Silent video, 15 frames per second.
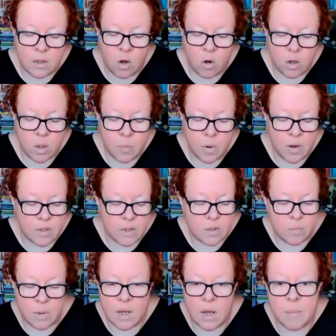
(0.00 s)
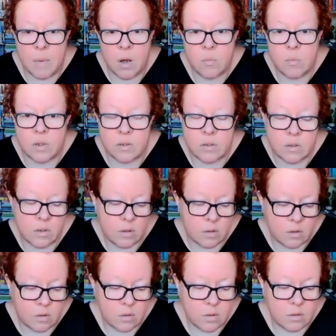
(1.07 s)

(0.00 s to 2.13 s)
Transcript: the occupiers had become homeless.